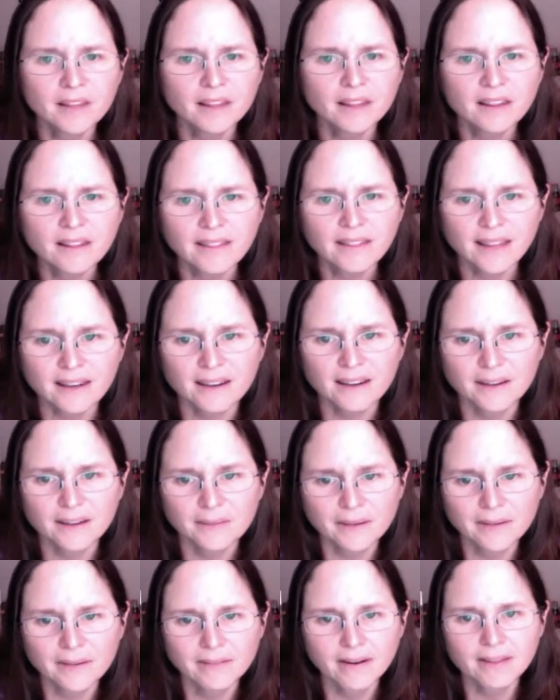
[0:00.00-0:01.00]
That
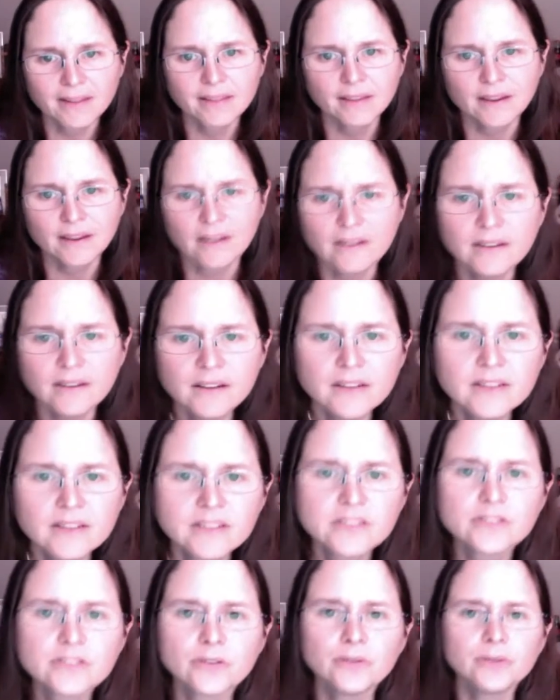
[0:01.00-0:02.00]
highway right there.
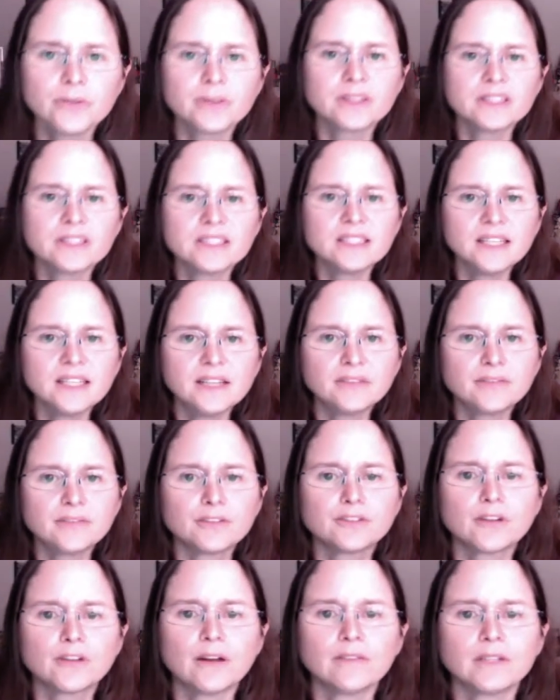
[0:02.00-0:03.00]
So you can see if you're
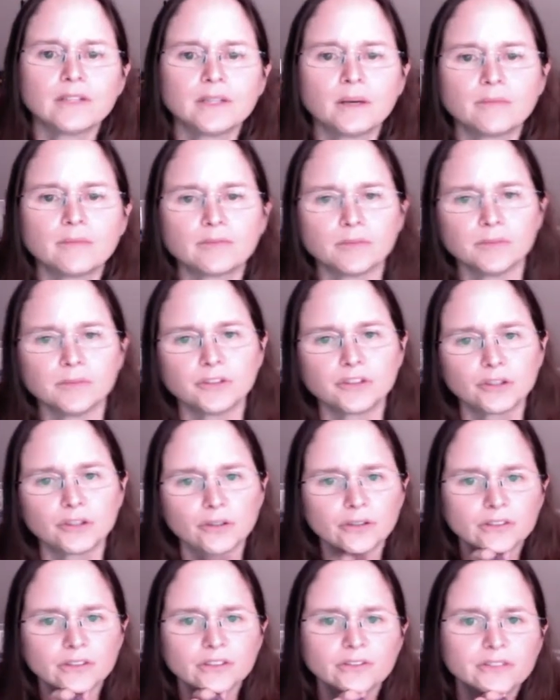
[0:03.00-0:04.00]
traveling up from
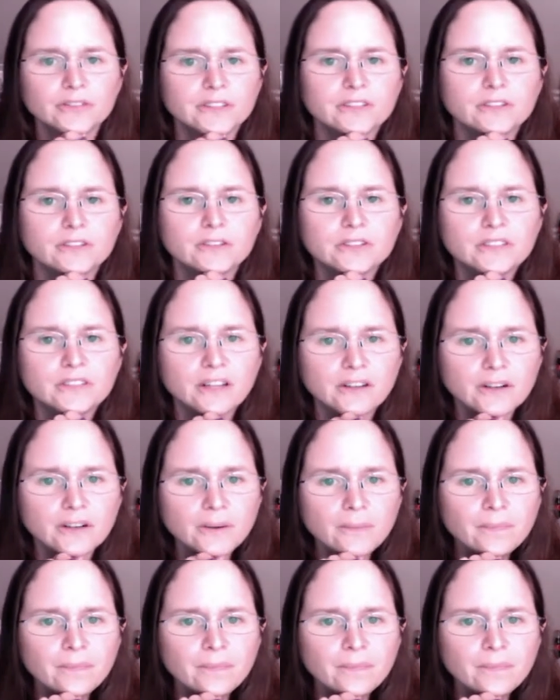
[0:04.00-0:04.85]
Sugarland's Visitors Center,